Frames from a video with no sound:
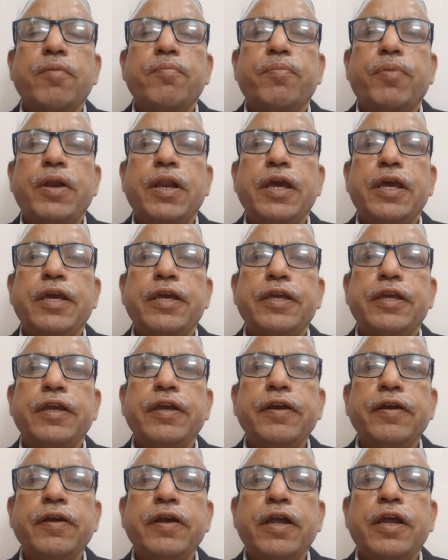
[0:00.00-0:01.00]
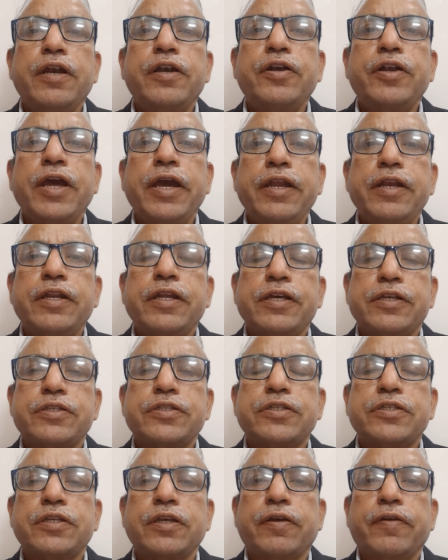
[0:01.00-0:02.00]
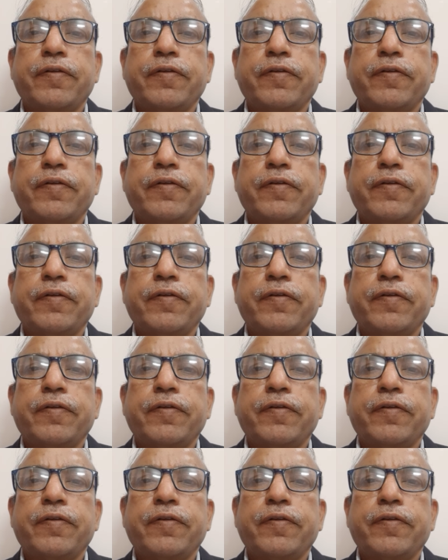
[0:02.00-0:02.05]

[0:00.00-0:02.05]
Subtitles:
playing tennis.